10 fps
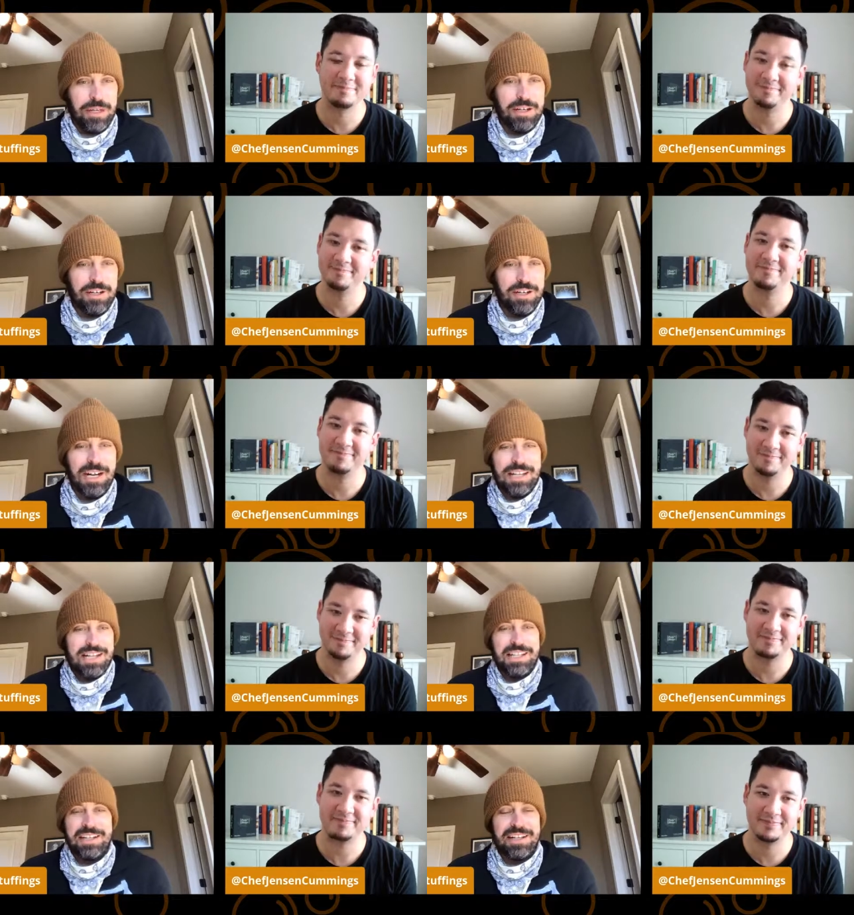Speaker 1: beer. Not
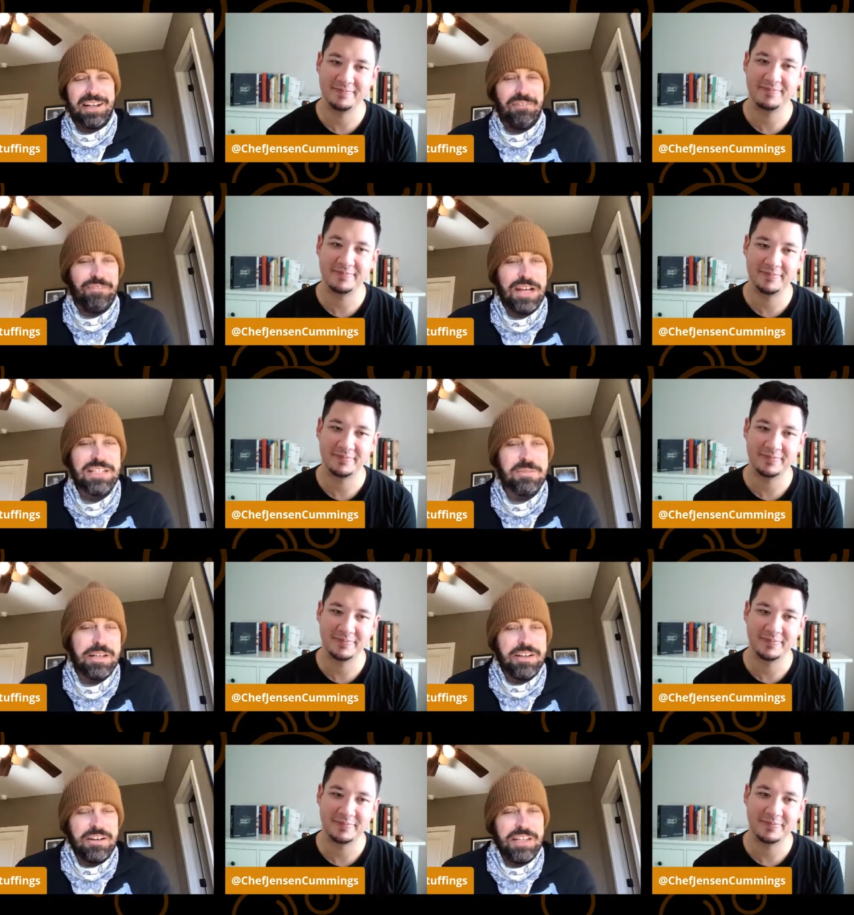not that it like offends
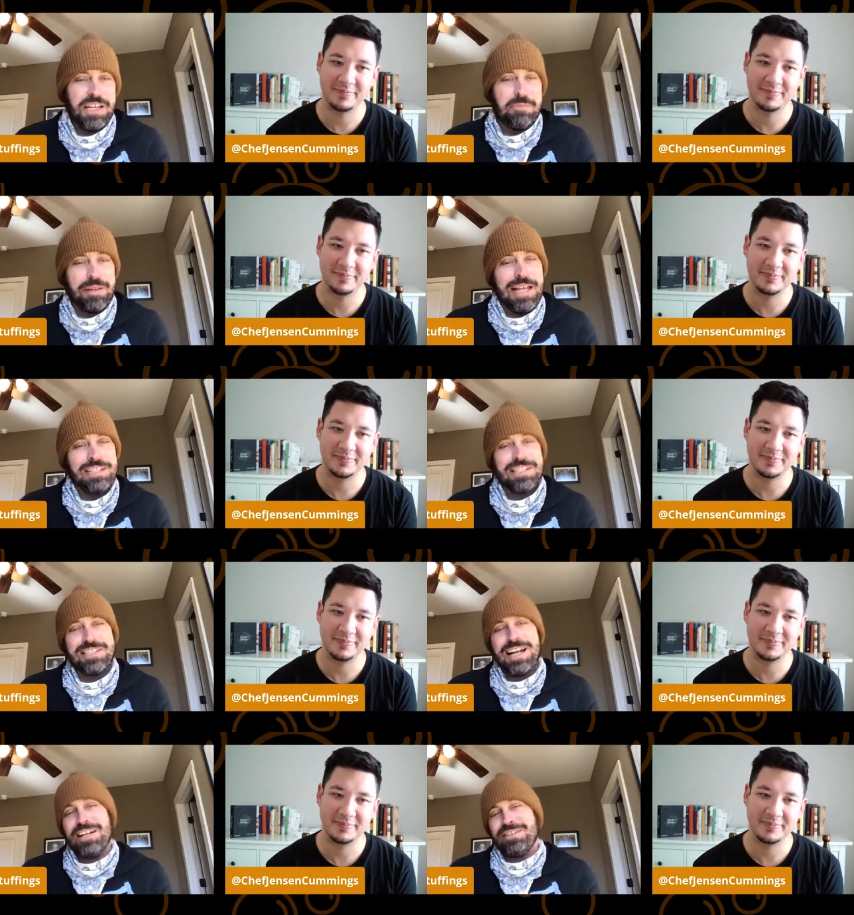me or anything, but that's
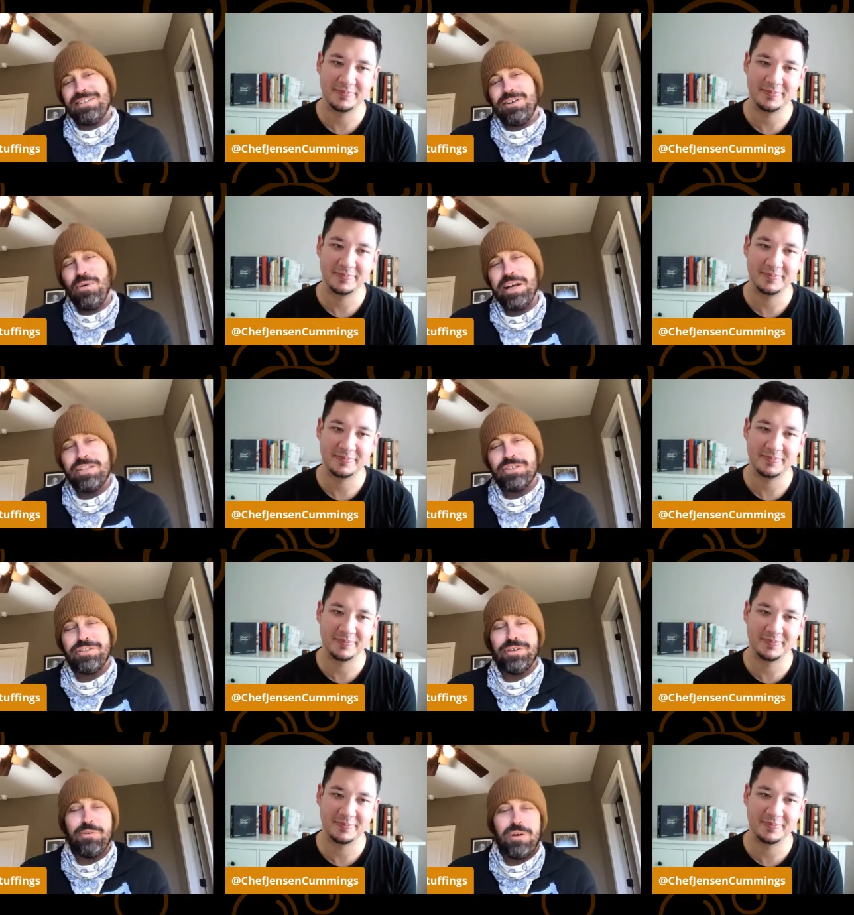just not quite
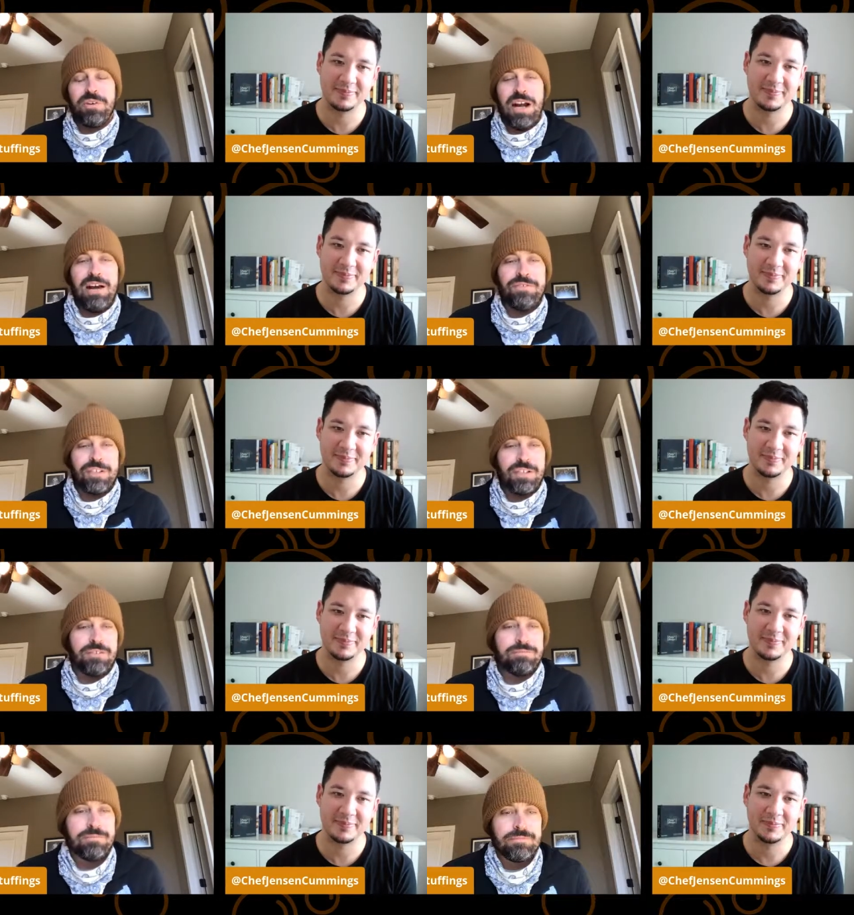true to what we're after.
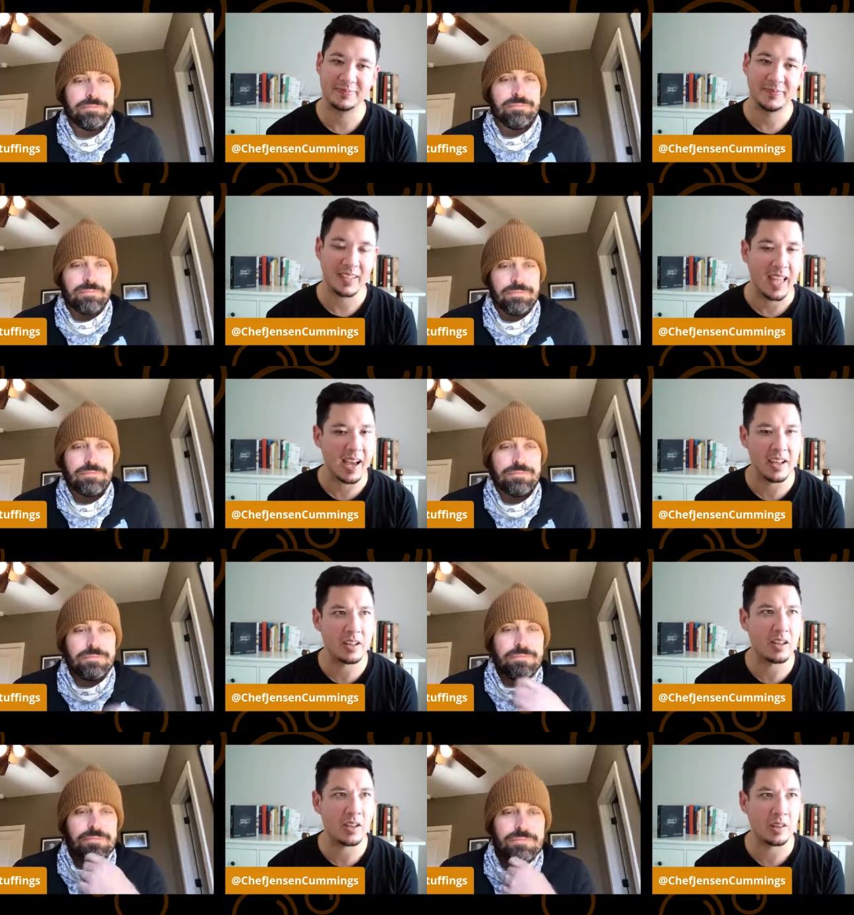
Speaker 2: Yeah,
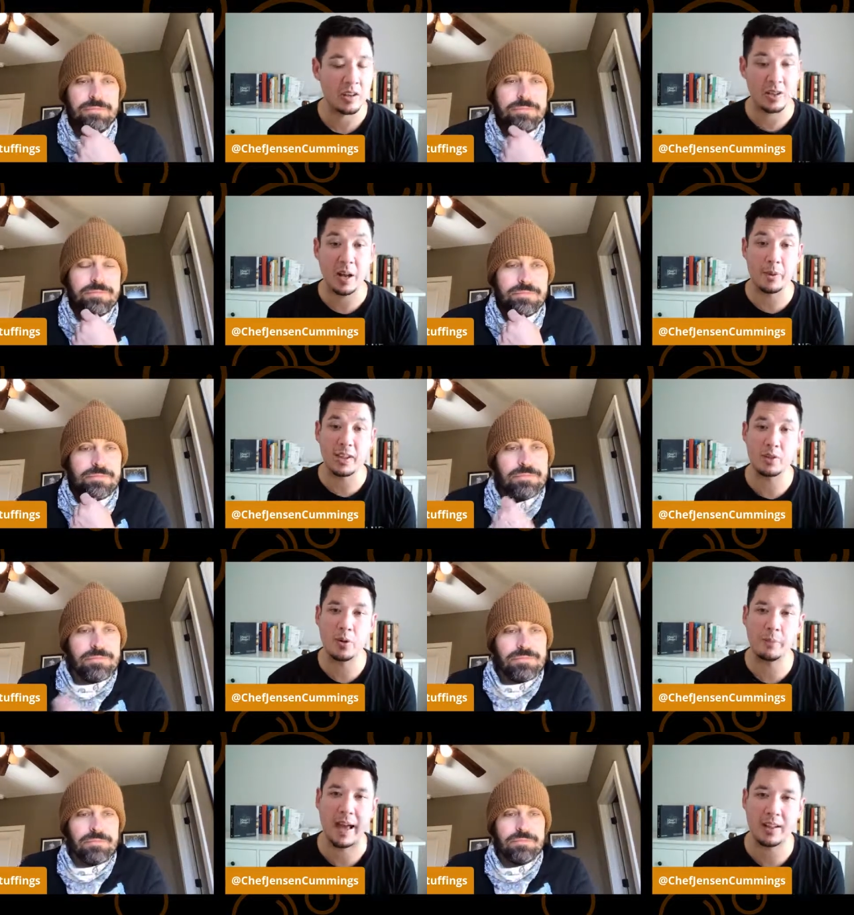it, there's a couple things
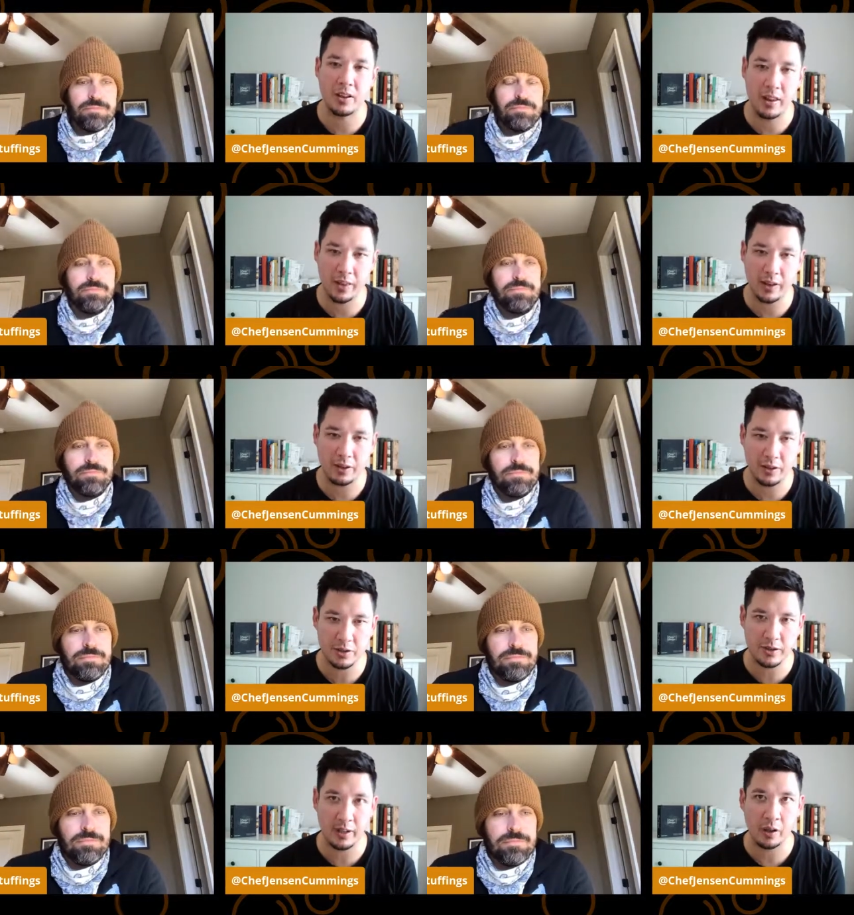to unpack there that I think are
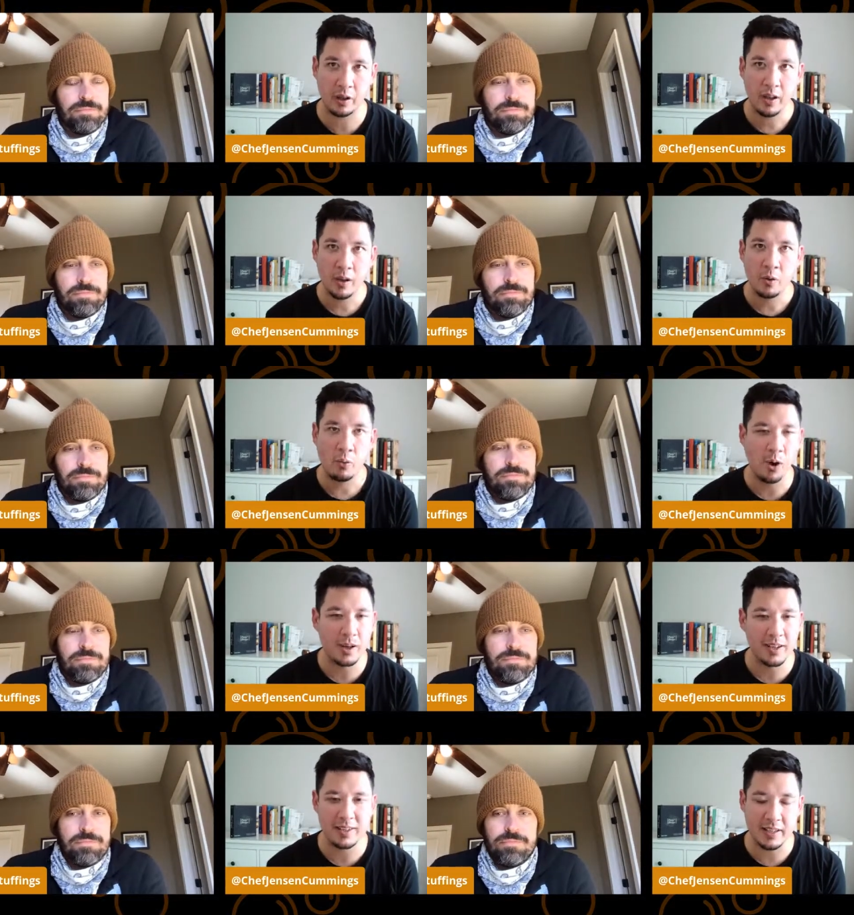interesting.
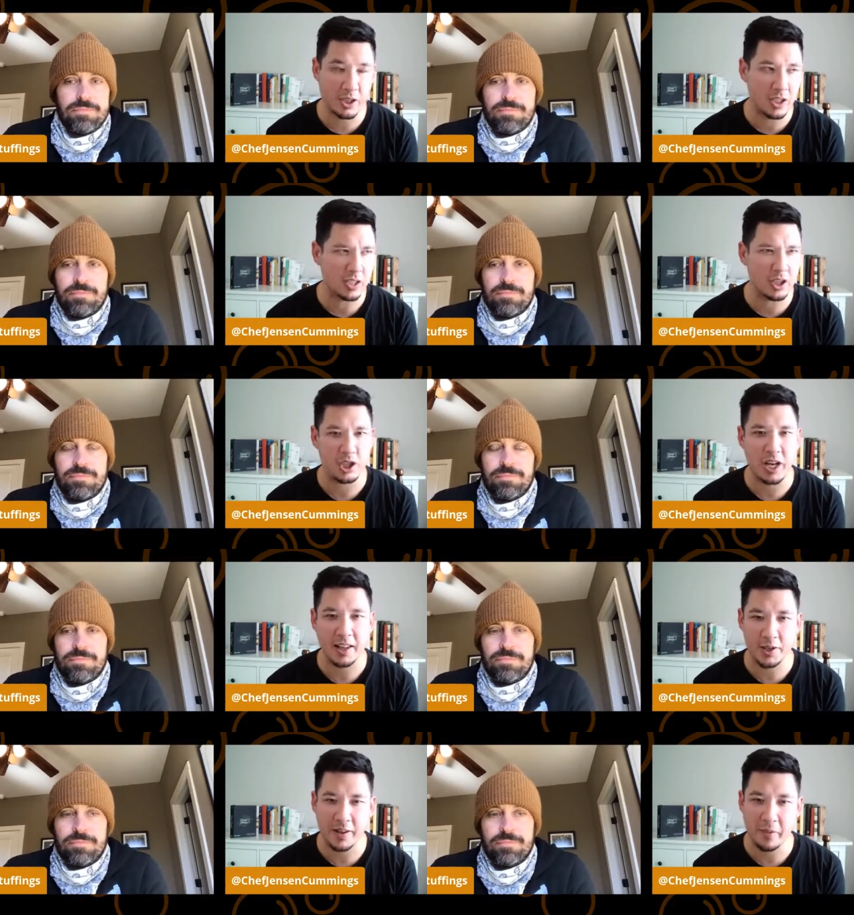One is it's just such a
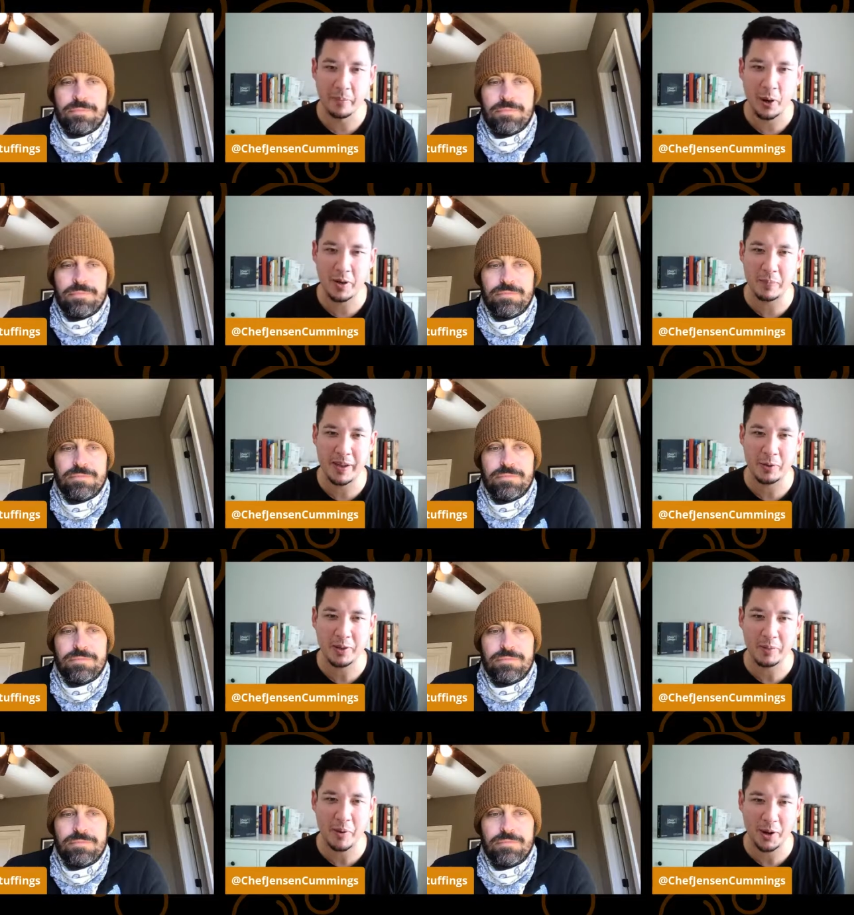challenge. I have a bone to pick
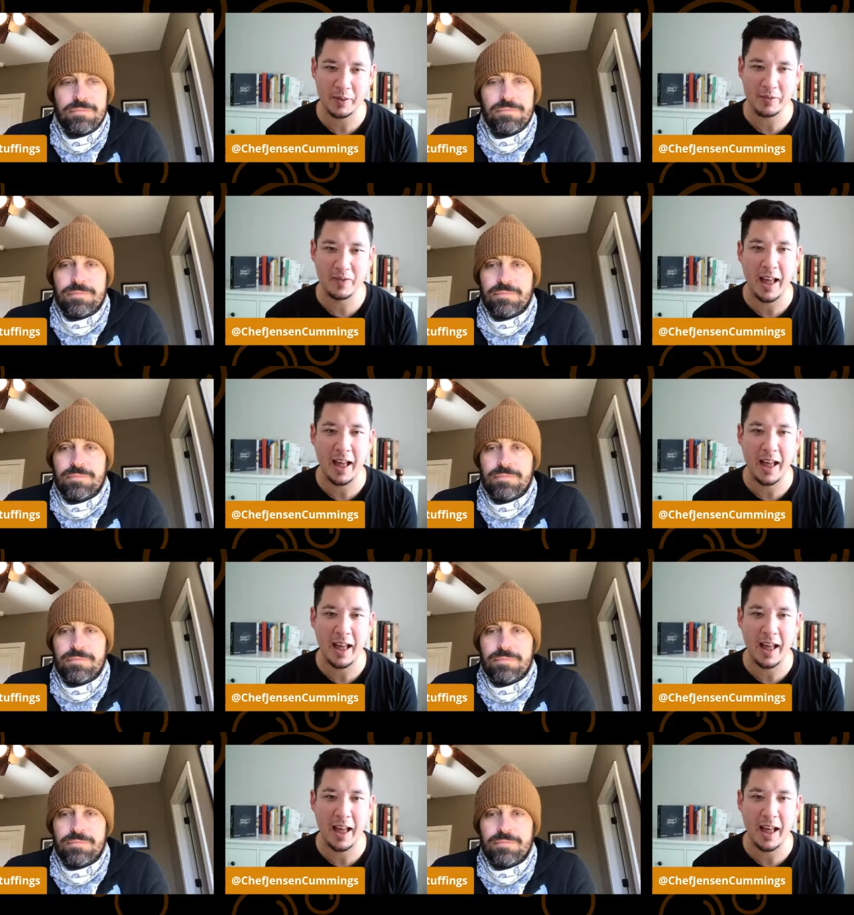with the market